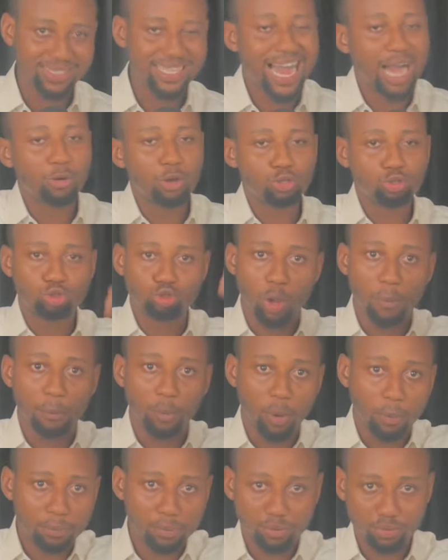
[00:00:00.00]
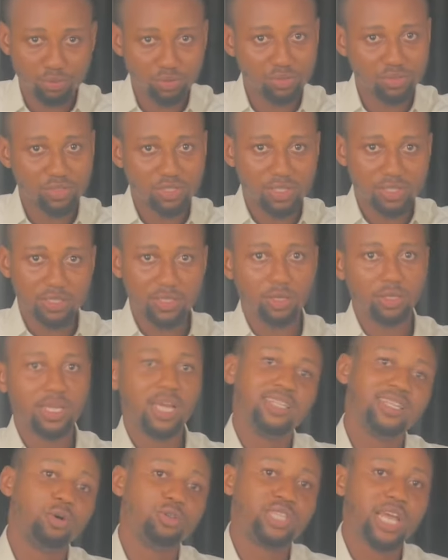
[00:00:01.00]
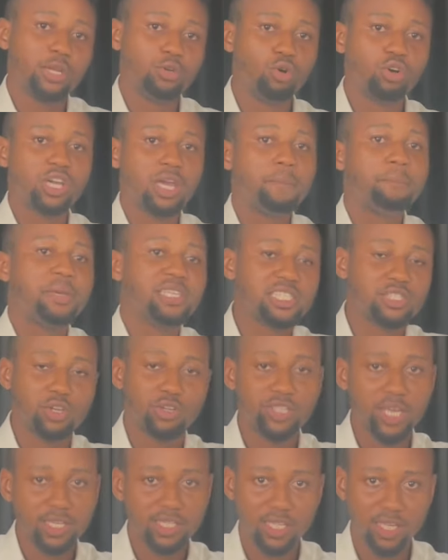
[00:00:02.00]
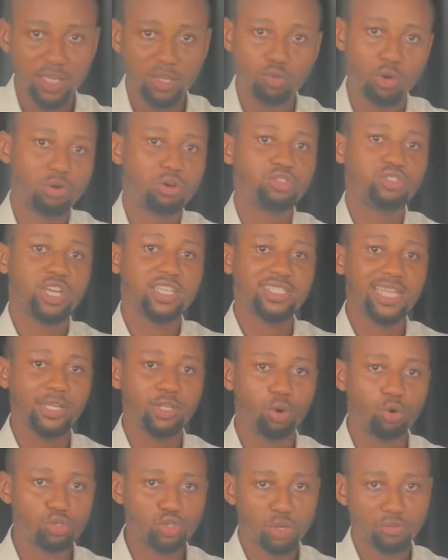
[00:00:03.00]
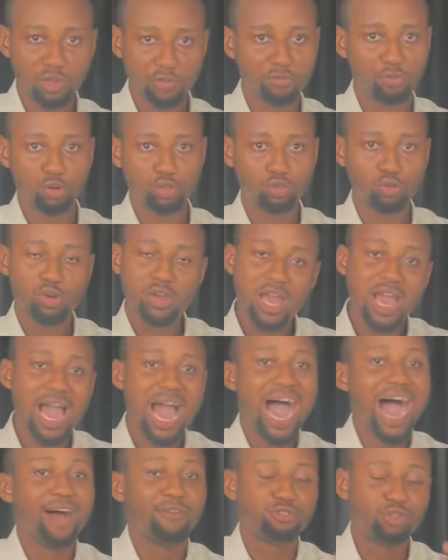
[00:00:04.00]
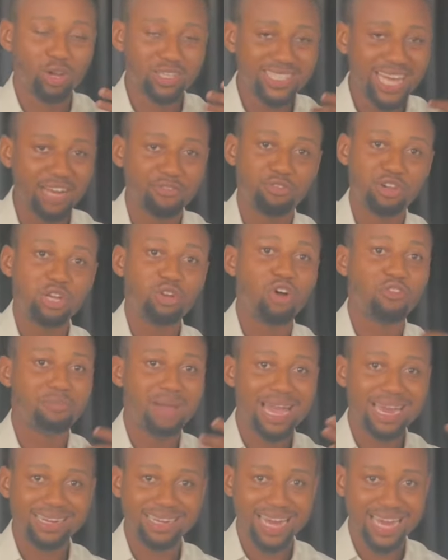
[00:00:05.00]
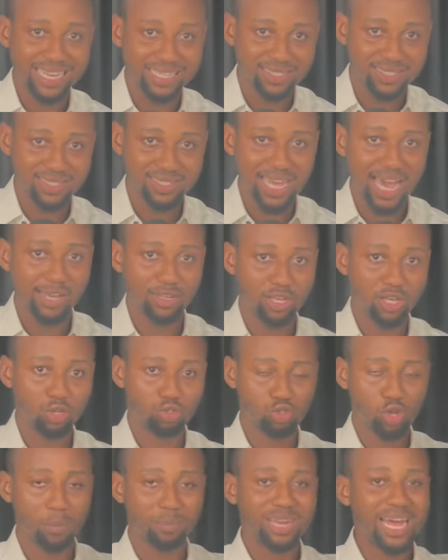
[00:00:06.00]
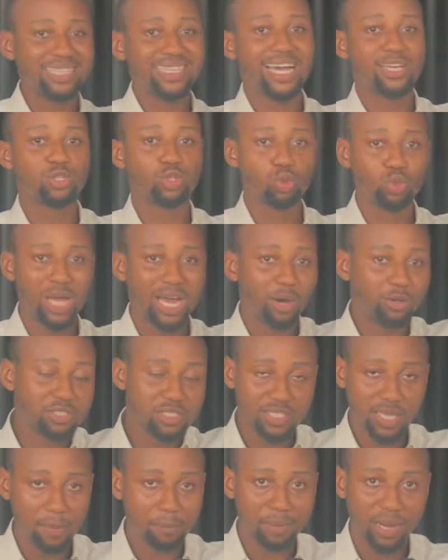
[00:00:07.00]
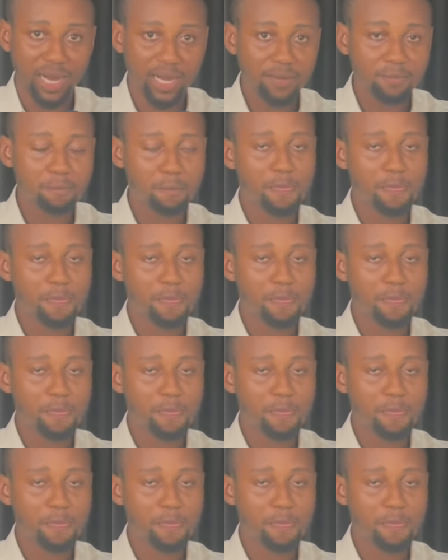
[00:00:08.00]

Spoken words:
They are going to top up. Then they will tell you, okay, pay 600k. We are going to register your own survey for you. I have done that for a lot of my clients. Some land are sold around December.